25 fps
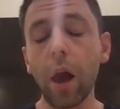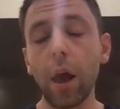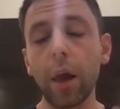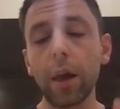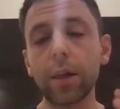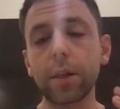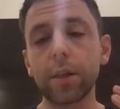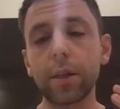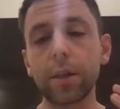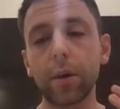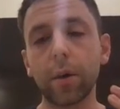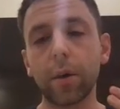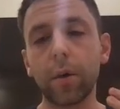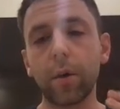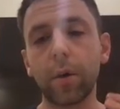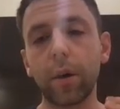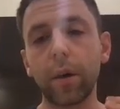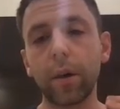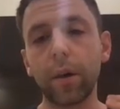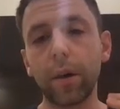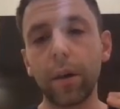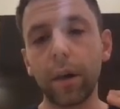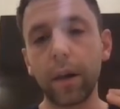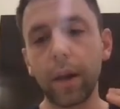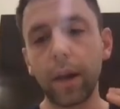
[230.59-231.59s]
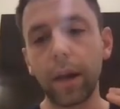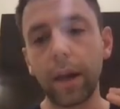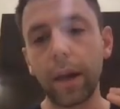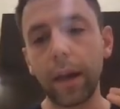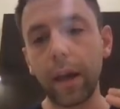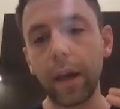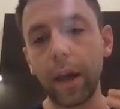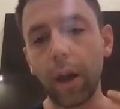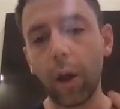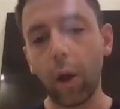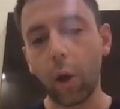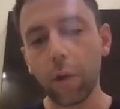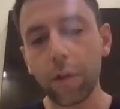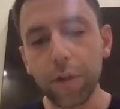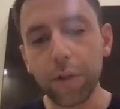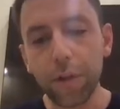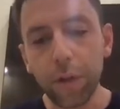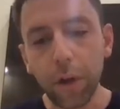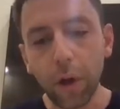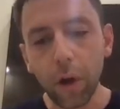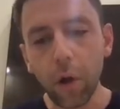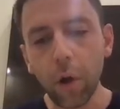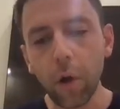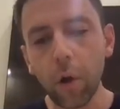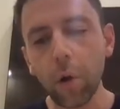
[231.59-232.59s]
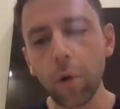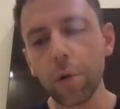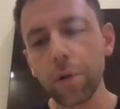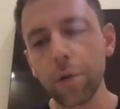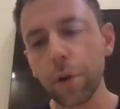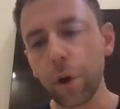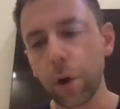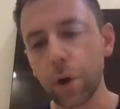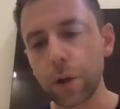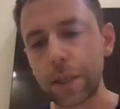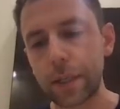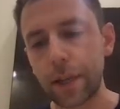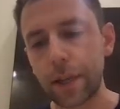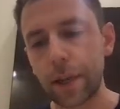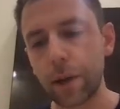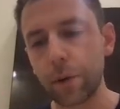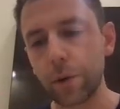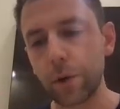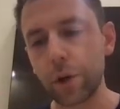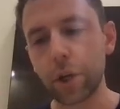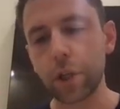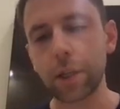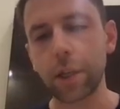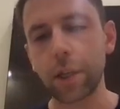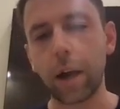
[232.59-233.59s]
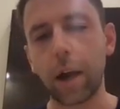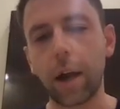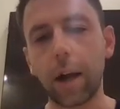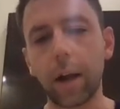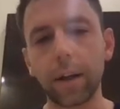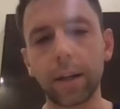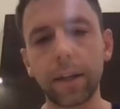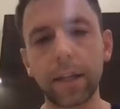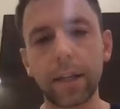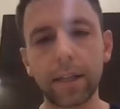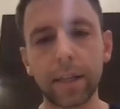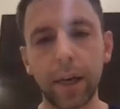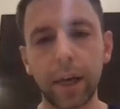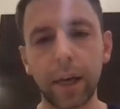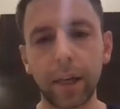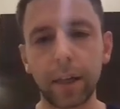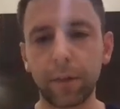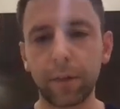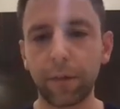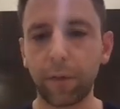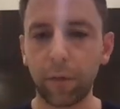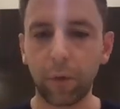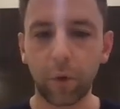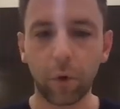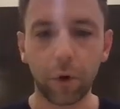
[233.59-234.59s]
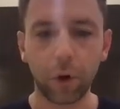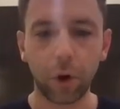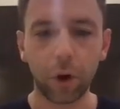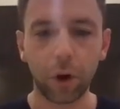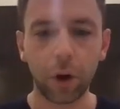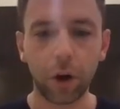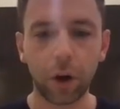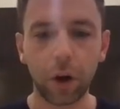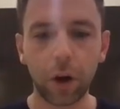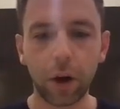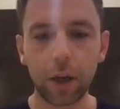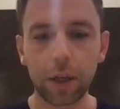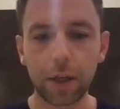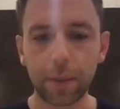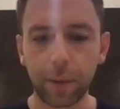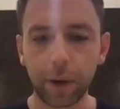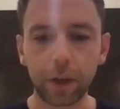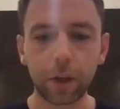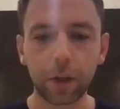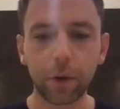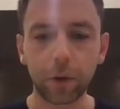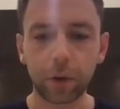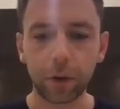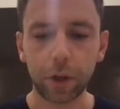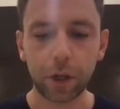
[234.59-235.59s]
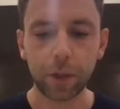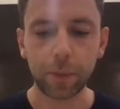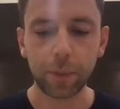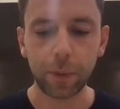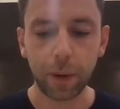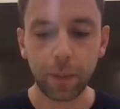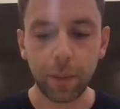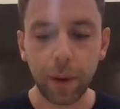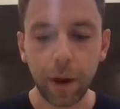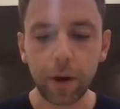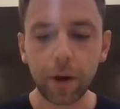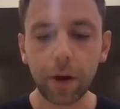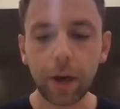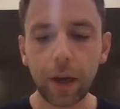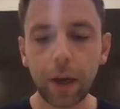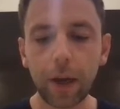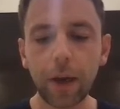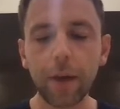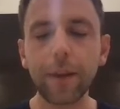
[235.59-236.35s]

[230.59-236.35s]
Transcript: So although those languages are designed for smart contracts primarily,